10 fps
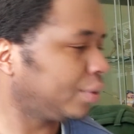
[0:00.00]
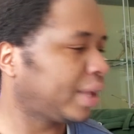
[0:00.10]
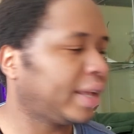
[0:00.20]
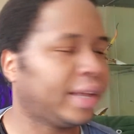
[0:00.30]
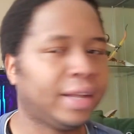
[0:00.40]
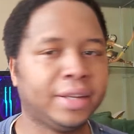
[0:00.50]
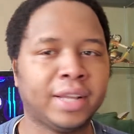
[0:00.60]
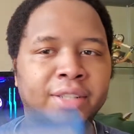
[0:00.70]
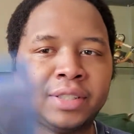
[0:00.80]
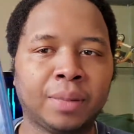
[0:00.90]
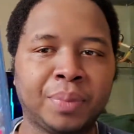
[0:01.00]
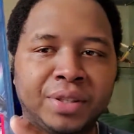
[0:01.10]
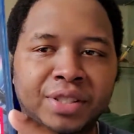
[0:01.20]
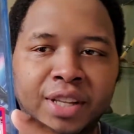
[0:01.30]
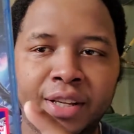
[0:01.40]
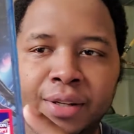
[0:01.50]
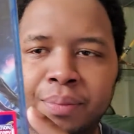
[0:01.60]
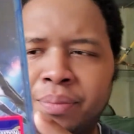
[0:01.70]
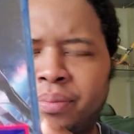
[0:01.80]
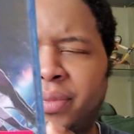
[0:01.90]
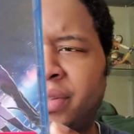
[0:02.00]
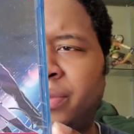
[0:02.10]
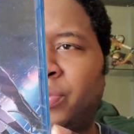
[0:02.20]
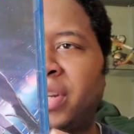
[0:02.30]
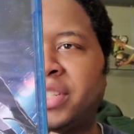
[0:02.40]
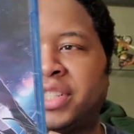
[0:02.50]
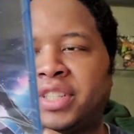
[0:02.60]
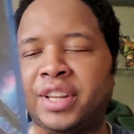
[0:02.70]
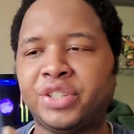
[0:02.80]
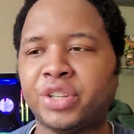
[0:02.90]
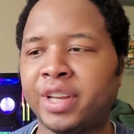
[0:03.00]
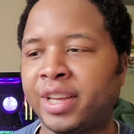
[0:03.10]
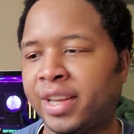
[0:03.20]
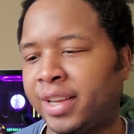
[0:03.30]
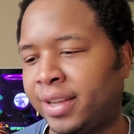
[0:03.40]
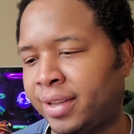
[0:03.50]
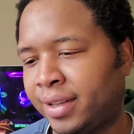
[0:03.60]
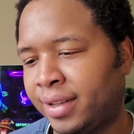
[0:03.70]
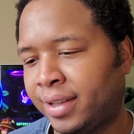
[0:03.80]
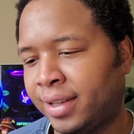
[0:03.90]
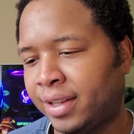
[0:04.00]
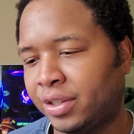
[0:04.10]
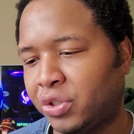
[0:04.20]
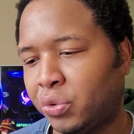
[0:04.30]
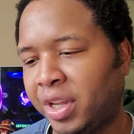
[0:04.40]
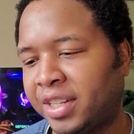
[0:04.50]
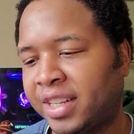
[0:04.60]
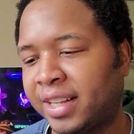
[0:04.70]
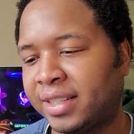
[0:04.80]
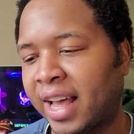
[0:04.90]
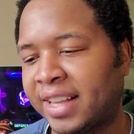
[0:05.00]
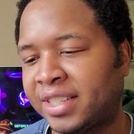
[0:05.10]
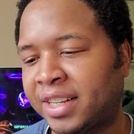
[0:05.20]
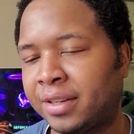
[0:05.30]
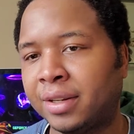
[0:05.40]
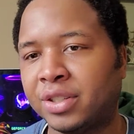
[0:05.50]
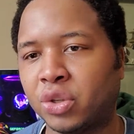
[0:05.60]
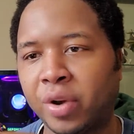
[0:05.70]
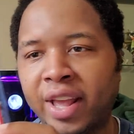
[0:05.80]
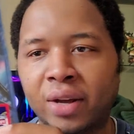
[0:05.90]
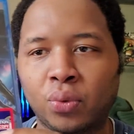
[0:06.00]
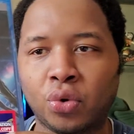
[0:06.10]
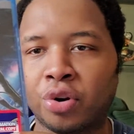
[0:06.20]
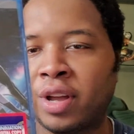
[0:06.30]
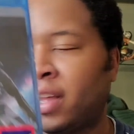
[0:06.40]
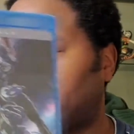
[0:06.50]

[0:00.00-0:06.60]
Okay, next up is what is this? Tenchai, Juni, Tyson, Zodiac War.